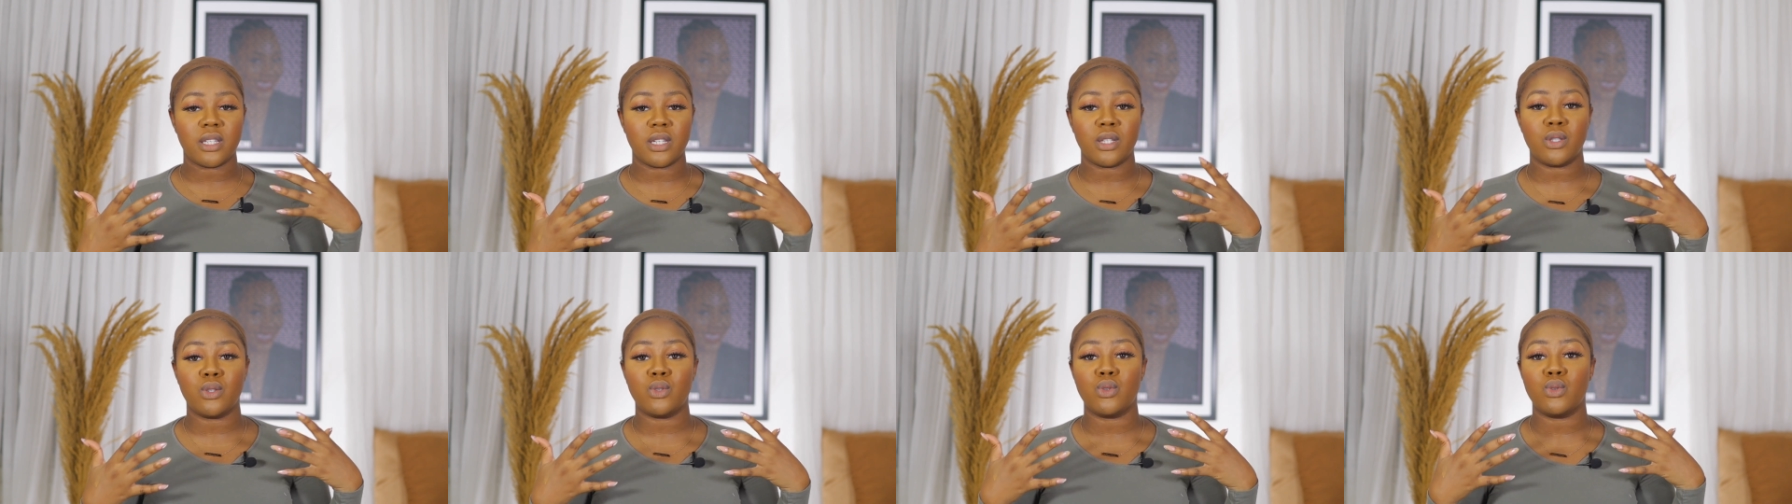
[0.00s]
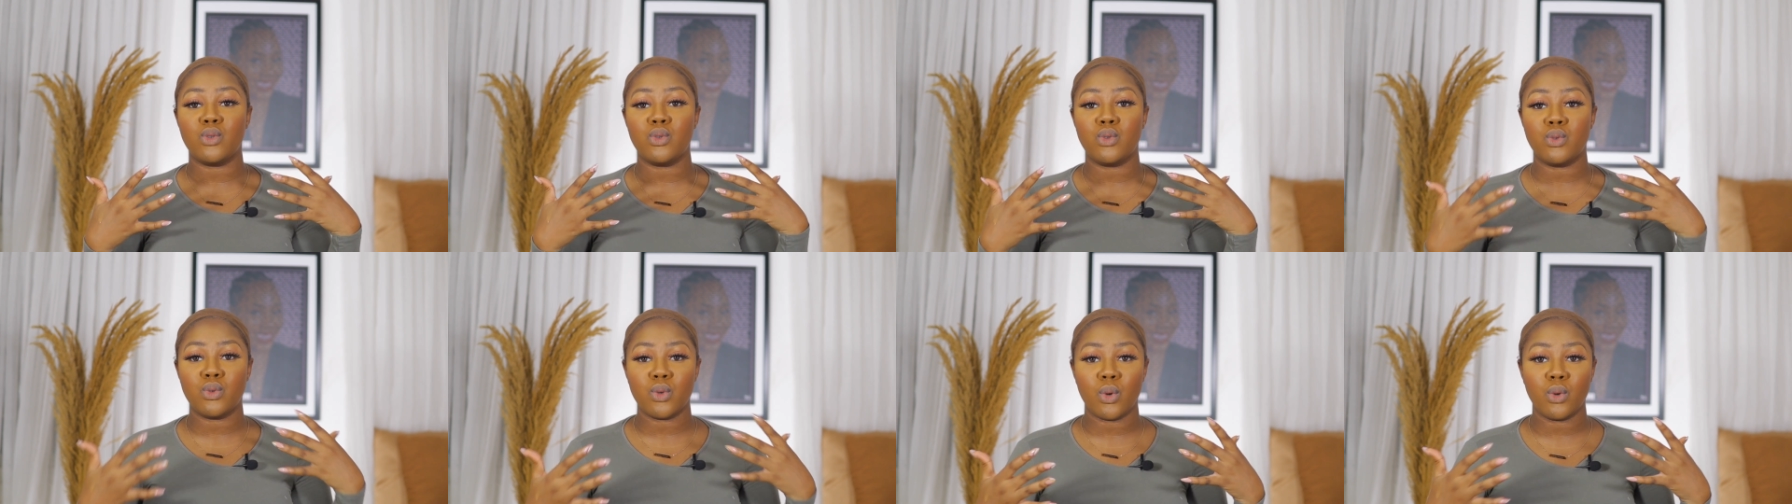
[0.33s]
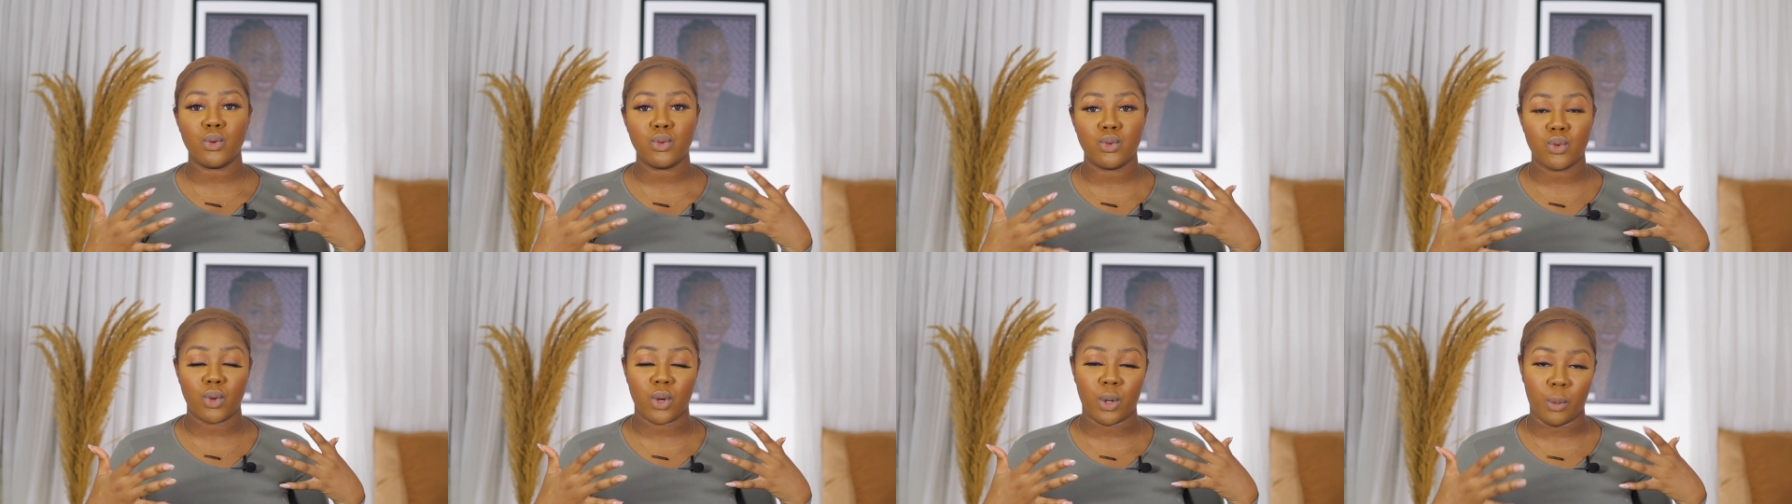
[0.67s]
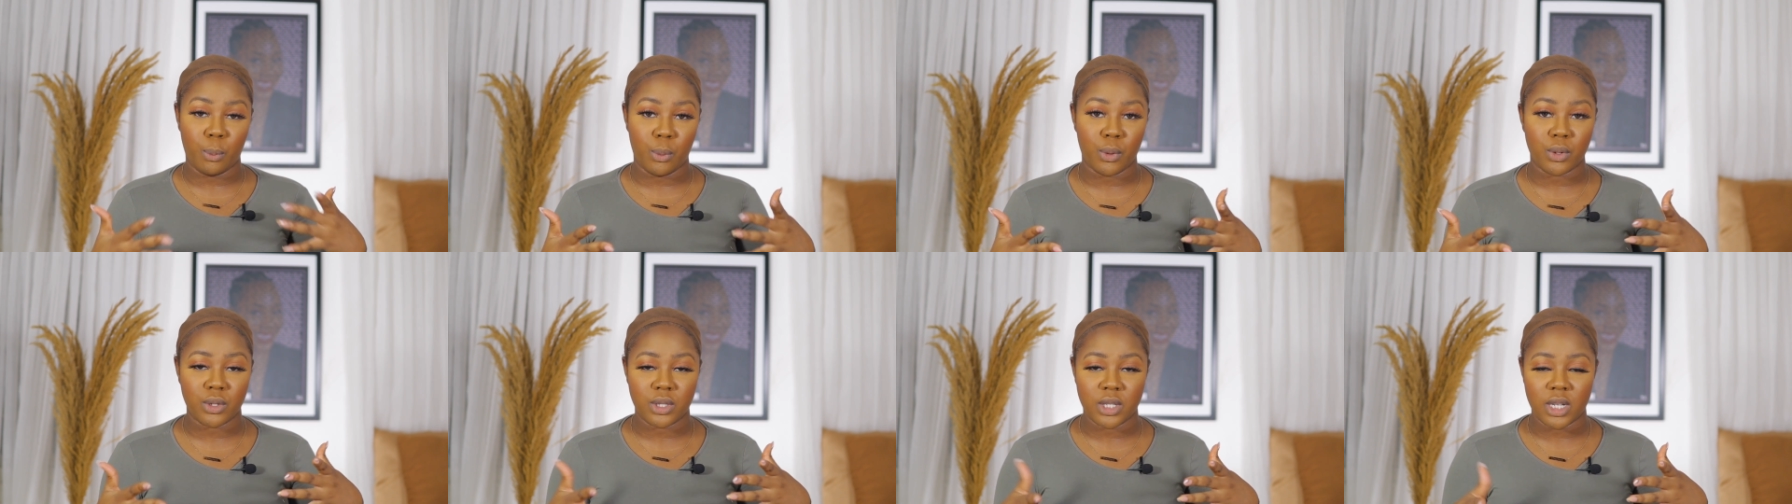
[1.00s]
It's so
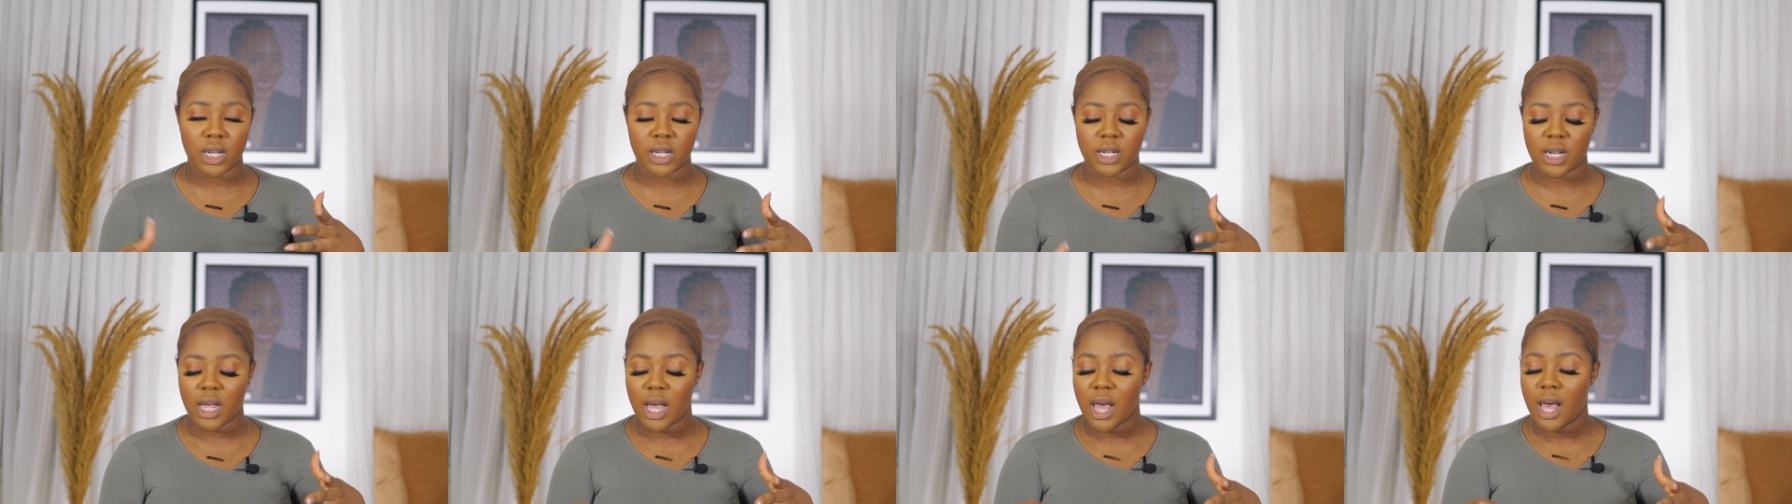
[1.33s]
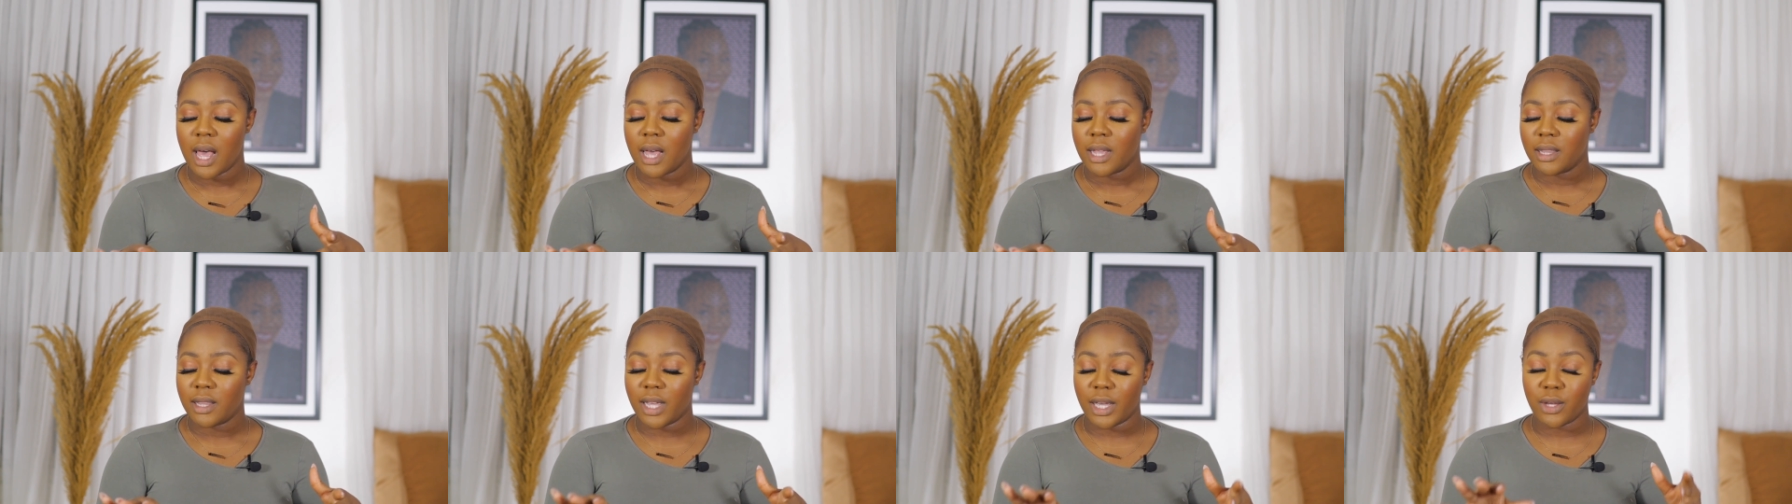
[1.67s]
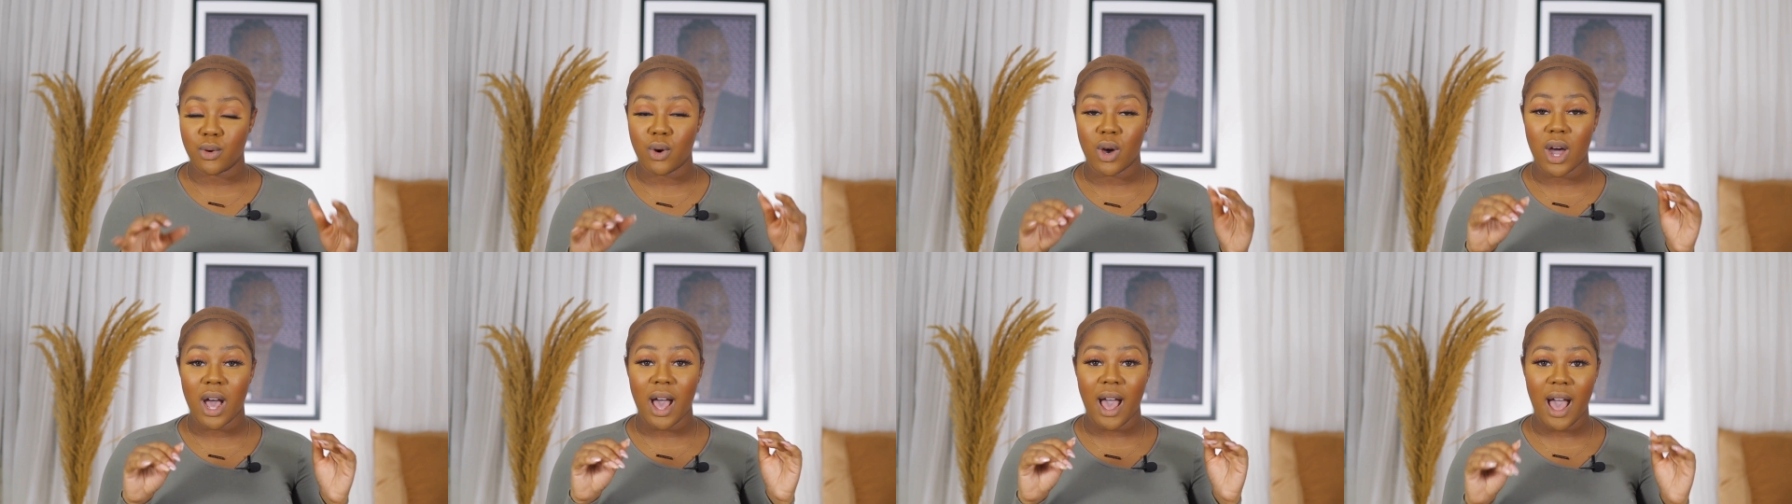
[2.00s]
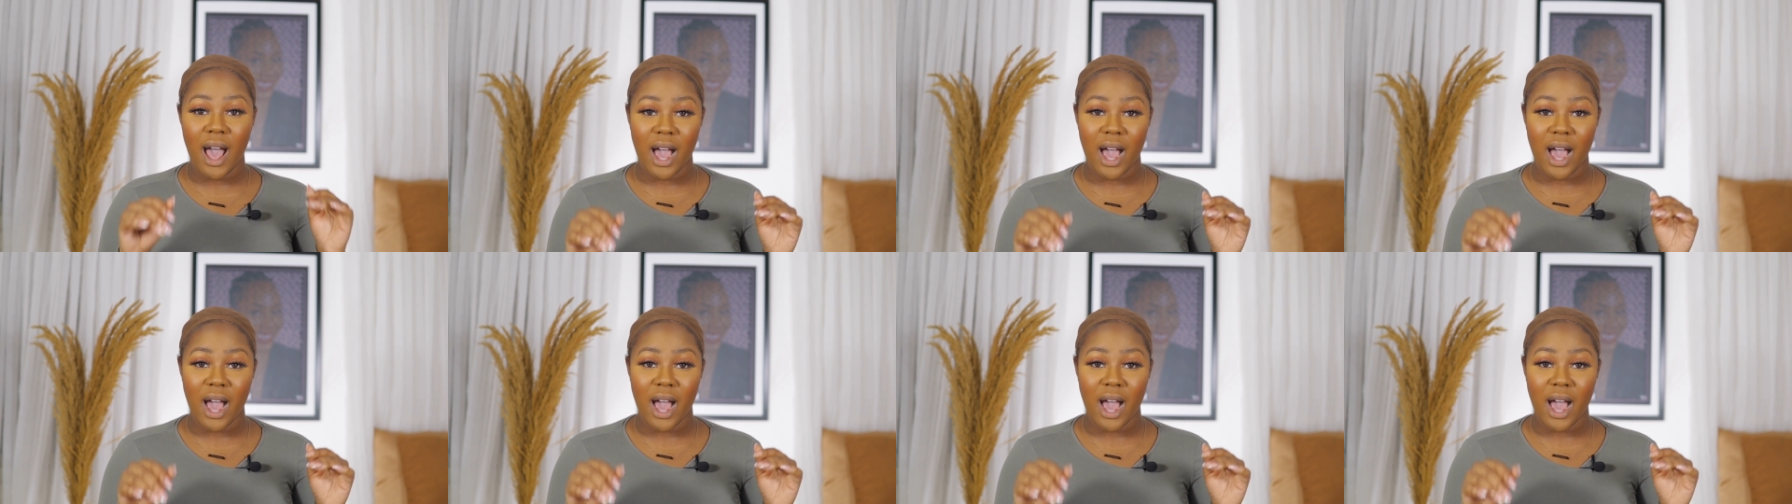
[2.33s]
important that you're